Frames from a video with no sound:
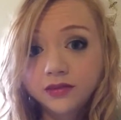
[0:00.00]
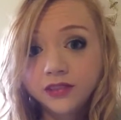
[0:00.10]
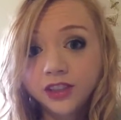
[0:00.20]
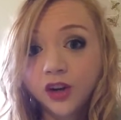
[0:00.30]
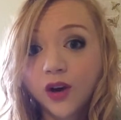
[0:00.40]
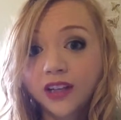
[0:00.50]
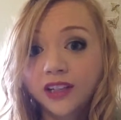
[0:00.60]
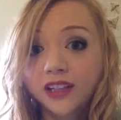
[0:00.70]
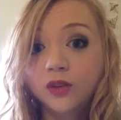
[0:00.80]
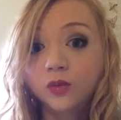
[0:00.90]
you know, any
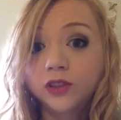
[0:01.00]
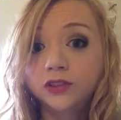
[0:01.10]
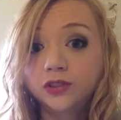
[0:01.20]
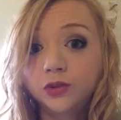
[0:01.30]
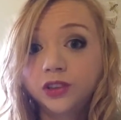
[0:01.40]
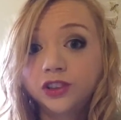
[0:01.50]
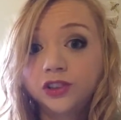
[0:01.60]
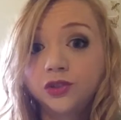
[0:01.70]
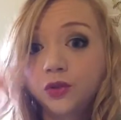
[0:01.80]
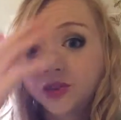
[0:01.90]
ill will towards
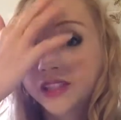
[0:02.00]
you or